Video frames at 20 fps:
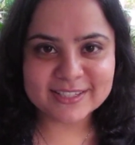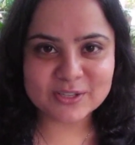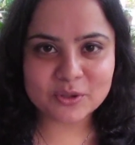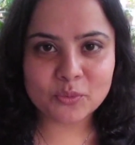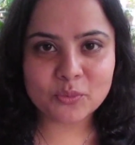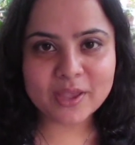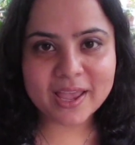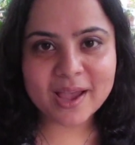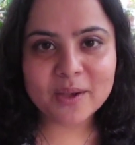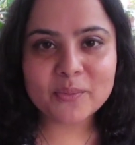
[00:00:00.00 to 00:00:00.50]
So
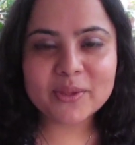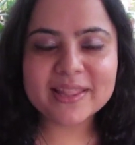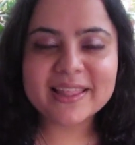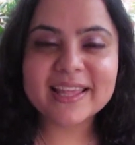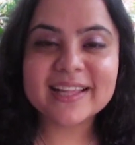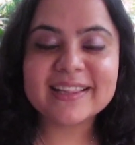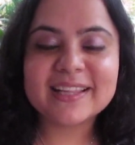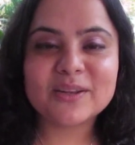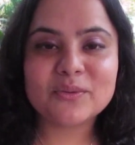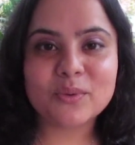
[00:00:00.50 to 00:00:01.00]
we
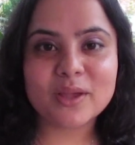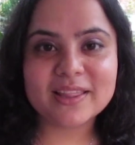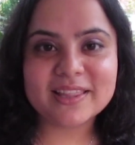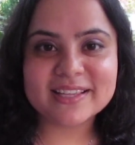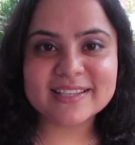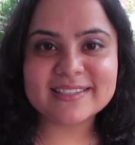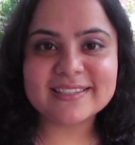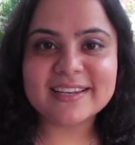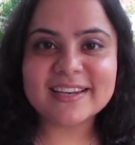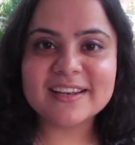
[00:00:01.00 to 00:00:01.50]
think that we're
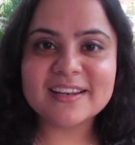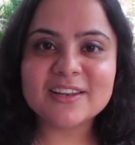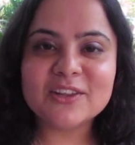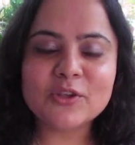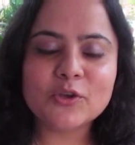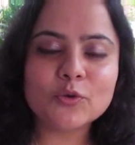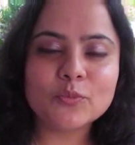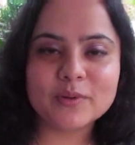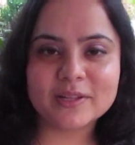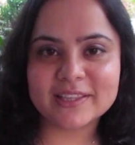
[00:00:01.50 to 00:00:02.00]
this little
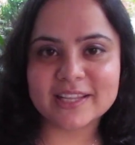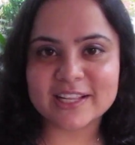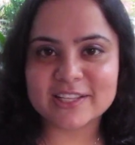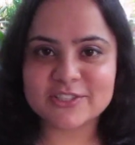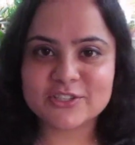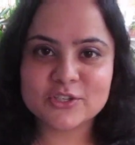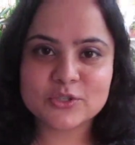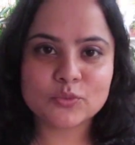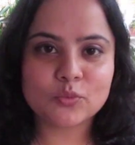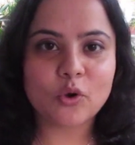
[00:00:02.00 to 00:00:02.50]
human
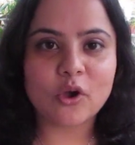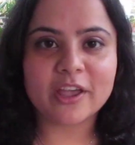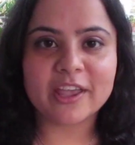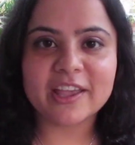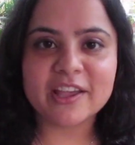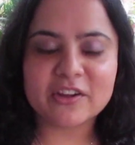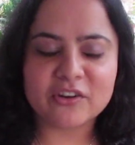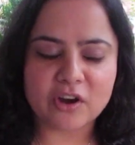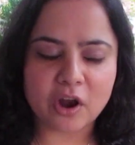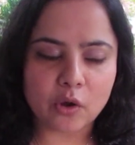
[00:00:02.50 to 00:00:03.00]
that's just
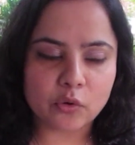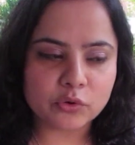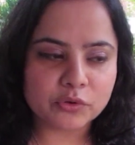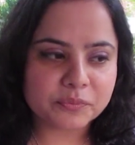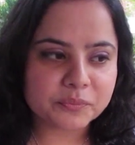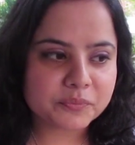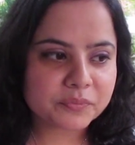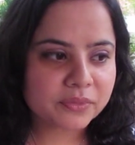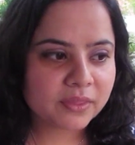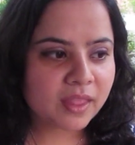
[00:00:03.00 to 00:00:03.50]
walking around,
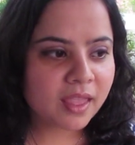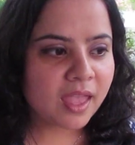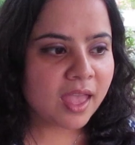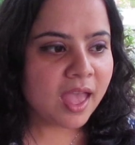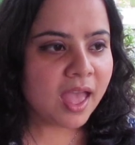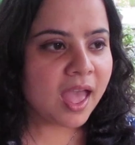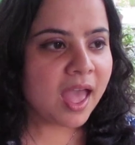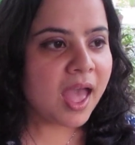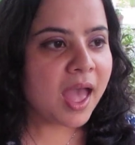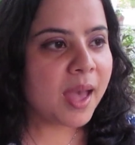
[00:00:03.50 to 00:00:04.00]

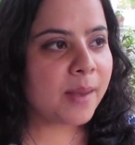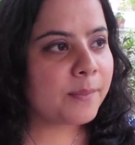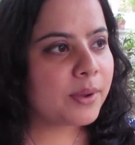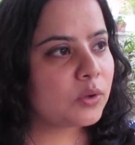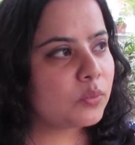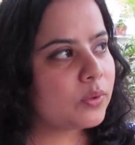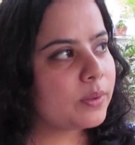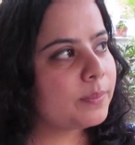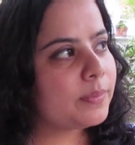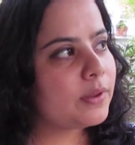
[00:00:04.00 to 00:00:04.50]

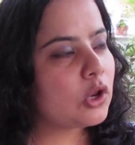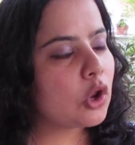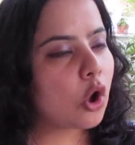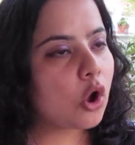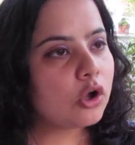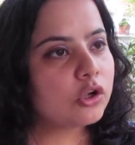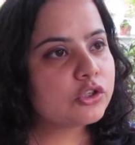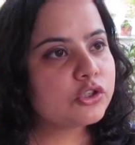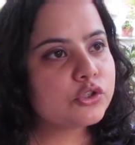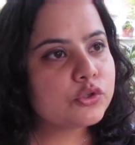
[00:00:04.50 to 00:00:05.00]
but we
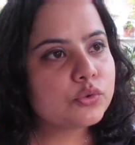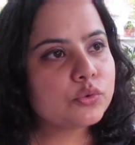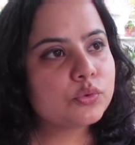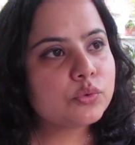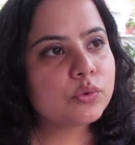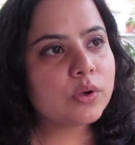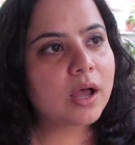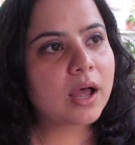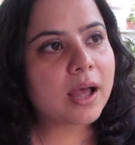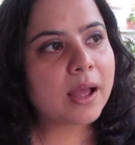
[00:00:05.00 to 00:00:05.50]
belong to